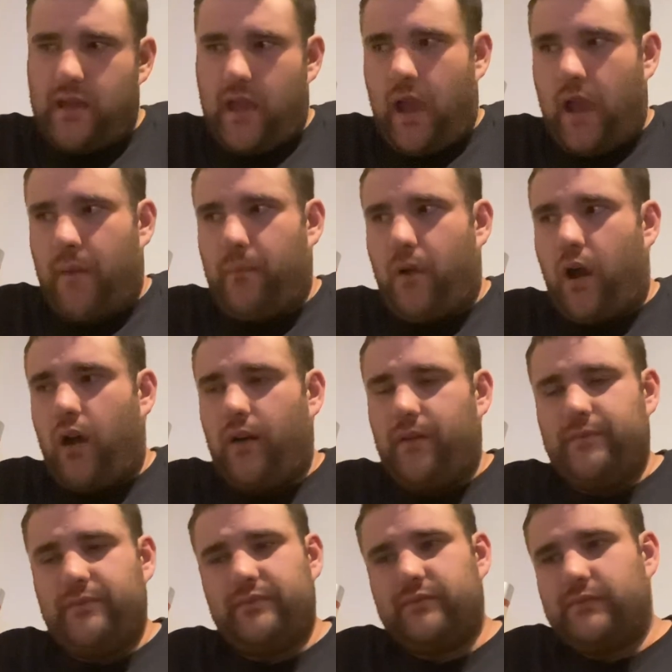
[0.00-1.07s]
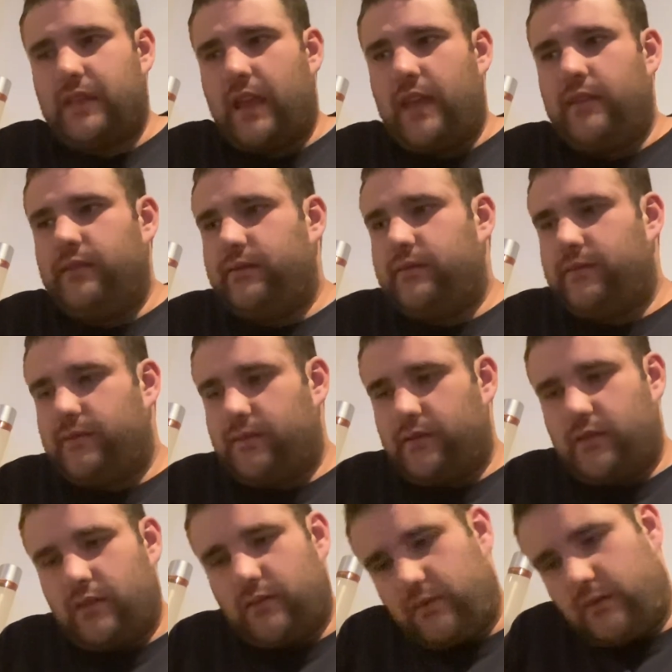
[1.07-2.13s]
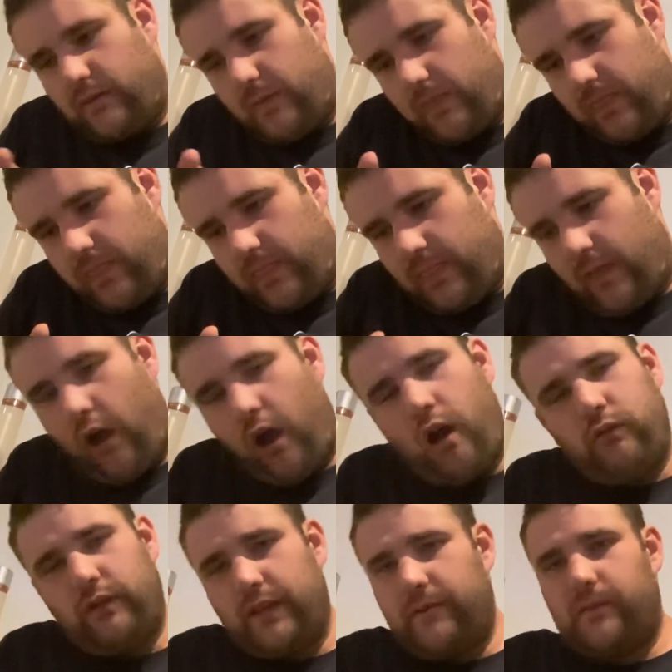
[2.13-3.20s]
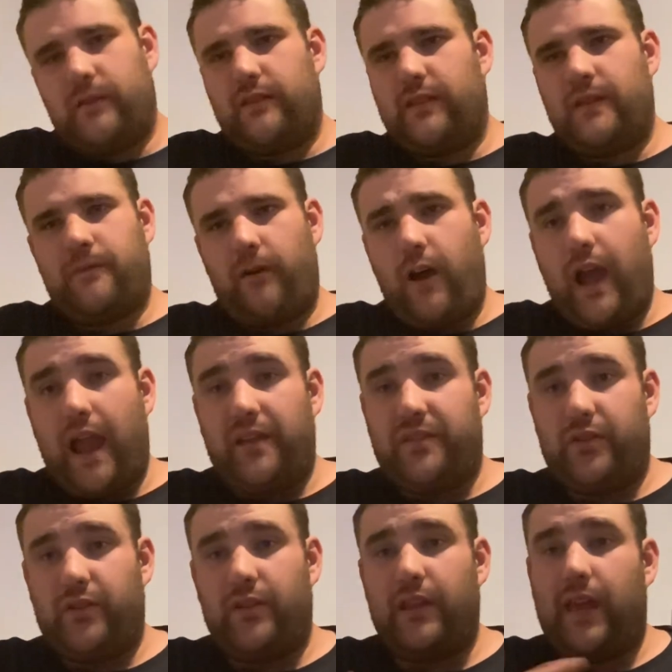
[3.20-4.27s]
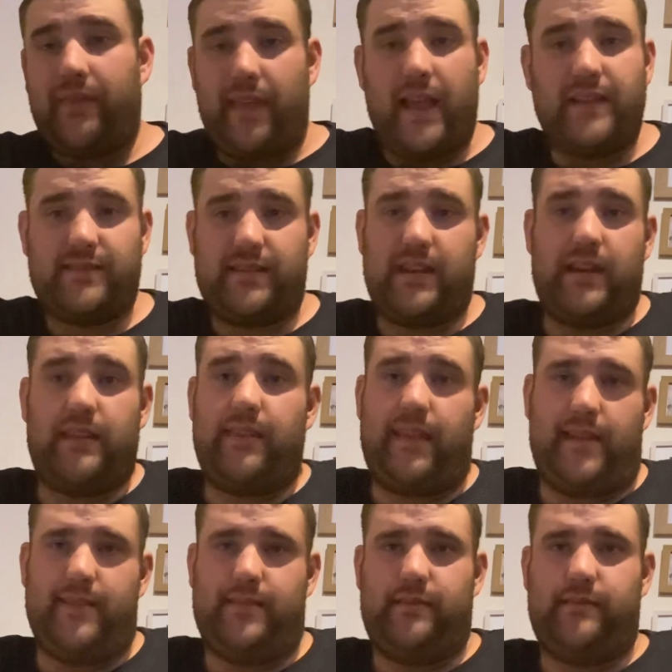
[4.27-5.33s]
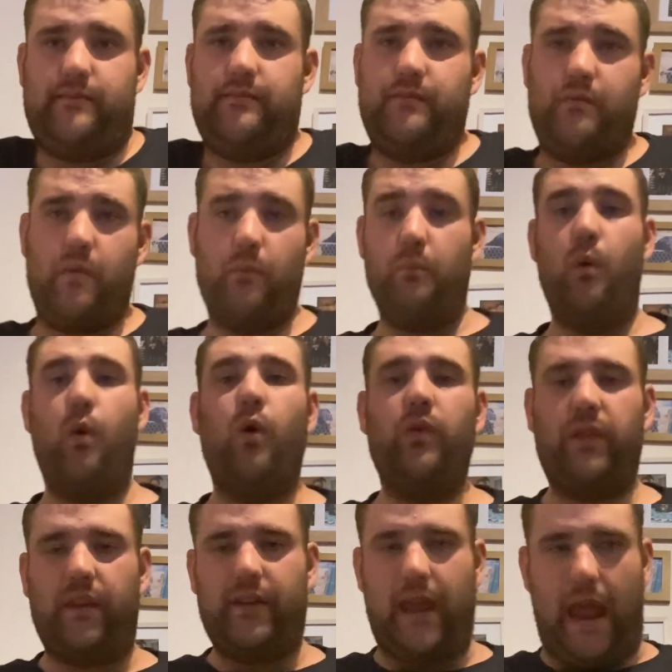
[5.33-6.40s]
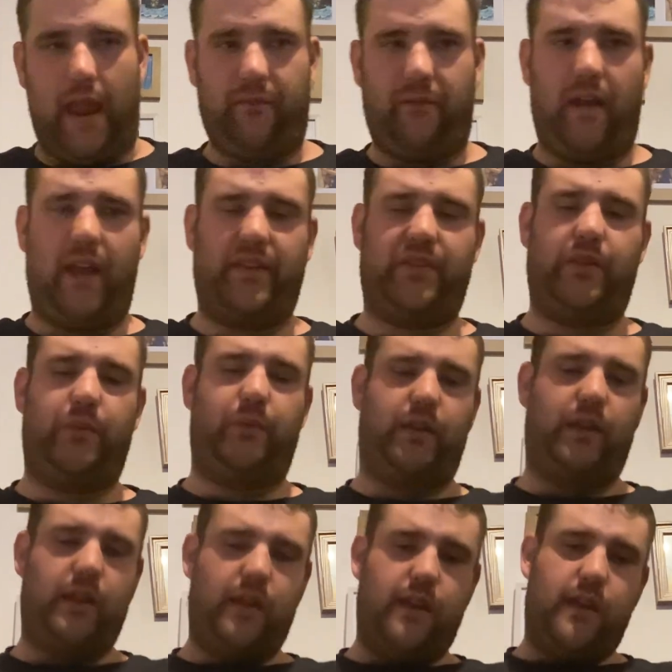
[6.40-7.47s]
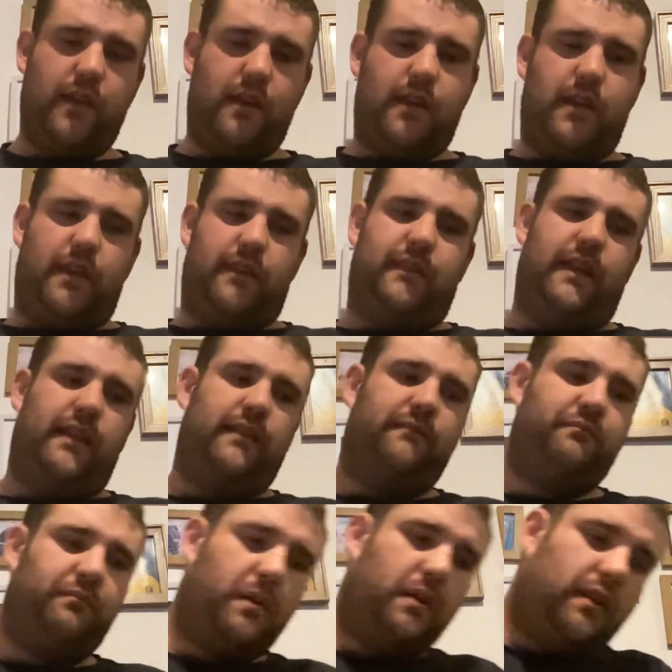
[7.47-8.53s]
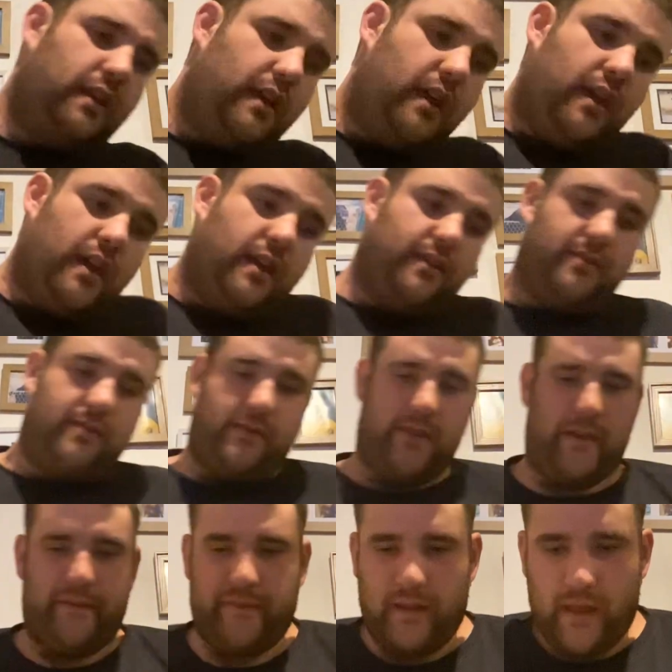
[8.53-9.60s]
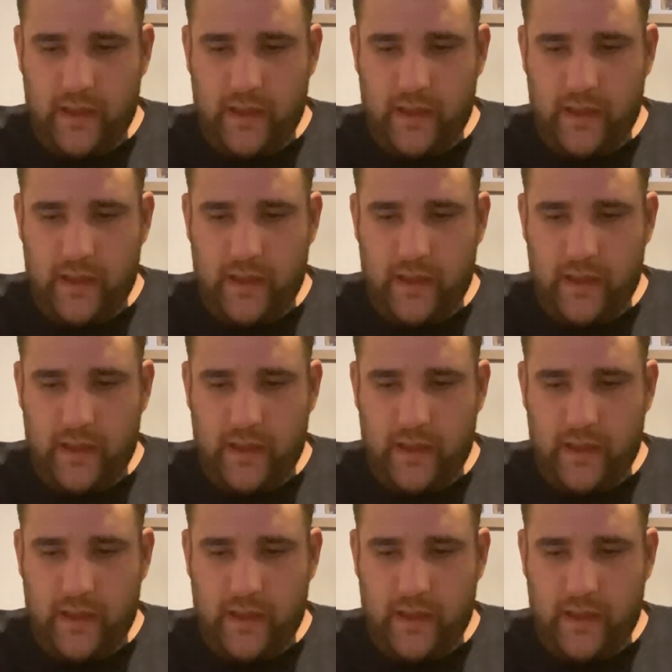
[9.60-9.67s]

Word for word: Um, I, and I'll give it if I had to a thousand and a thousand more than that if I had to, but and that but then